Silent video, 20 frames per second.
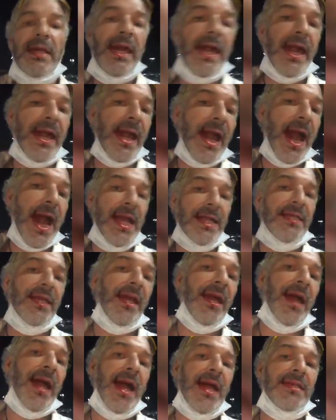Yeah, guys,
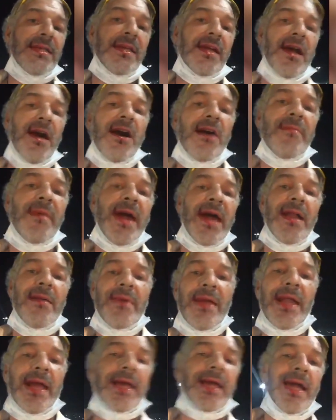here, how's it going, man? I'm
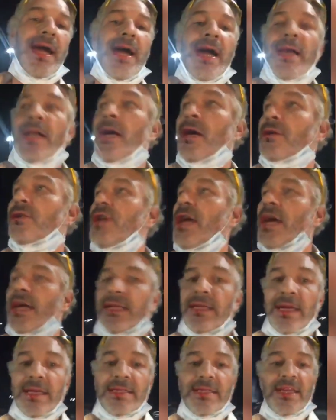at Econo. Check
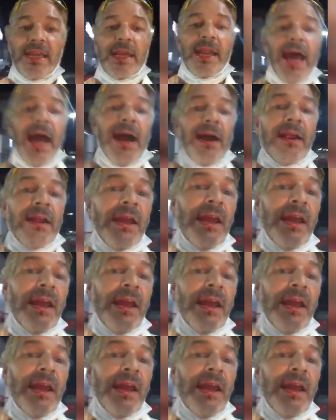this shit out.